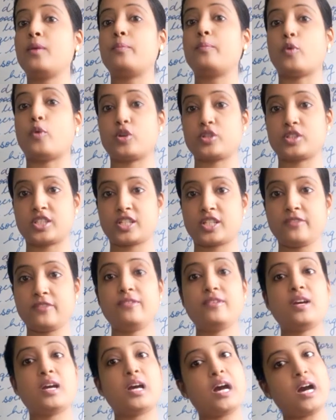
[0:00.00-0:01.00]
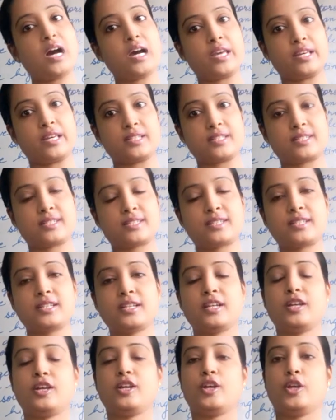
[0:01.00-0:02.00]
positive ions.
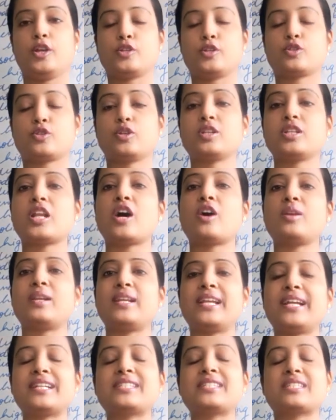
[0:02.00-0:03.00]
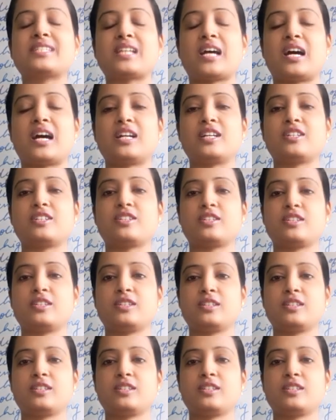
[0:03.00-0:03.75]
So now let's start